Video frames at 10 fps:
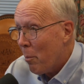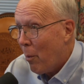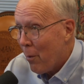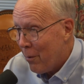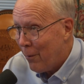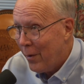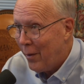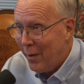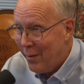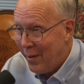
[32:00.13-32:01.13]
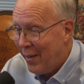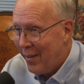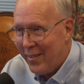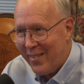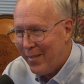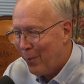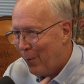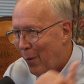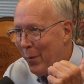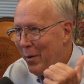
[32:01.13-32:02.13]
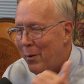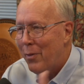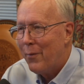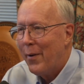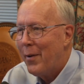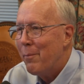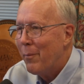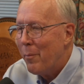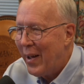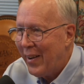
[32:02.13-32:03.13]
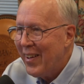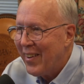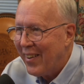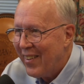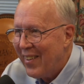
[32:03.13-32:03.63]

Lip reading: important, really, as what we do at the very back end.